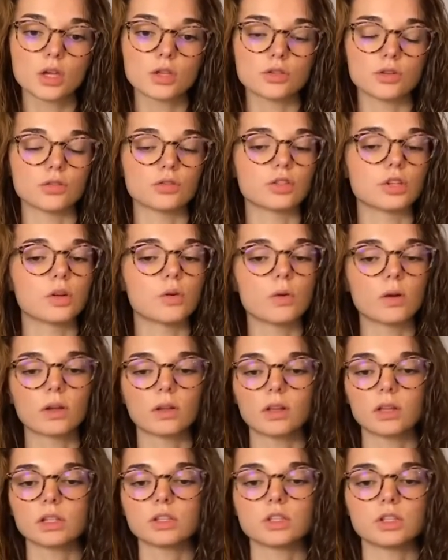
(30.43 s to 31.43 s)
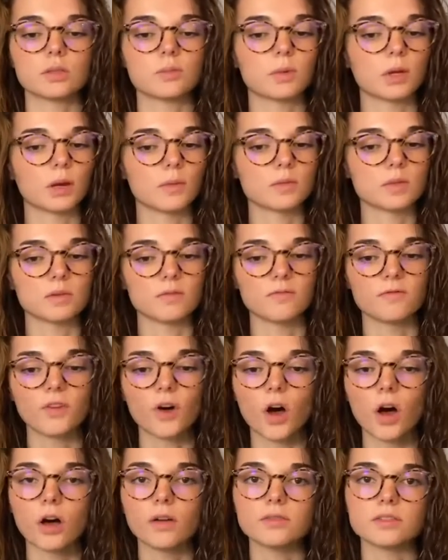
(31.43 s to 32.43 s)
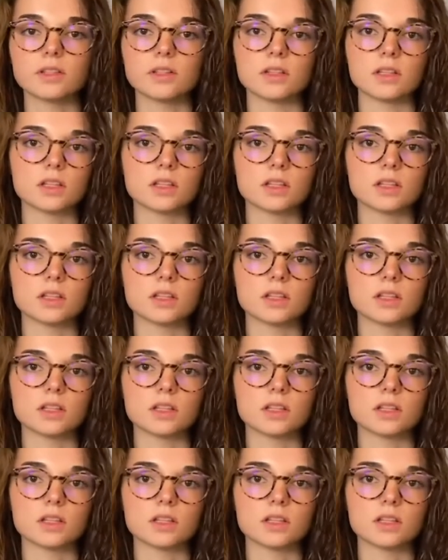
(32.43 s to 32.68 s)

So she quickly she becomes involved in